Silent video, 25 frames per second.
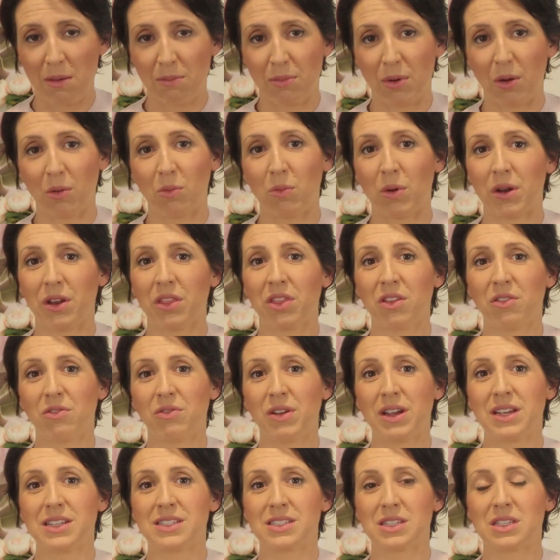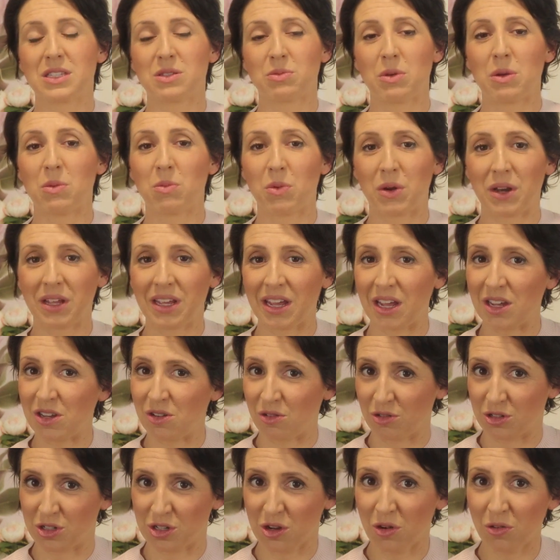But one of the reasons we want to get
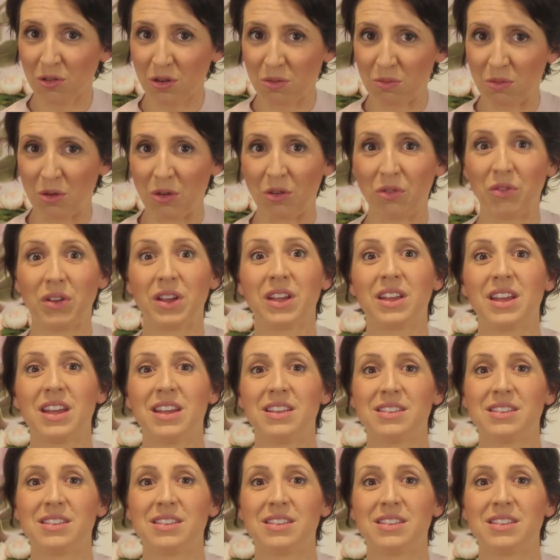your shoulder moving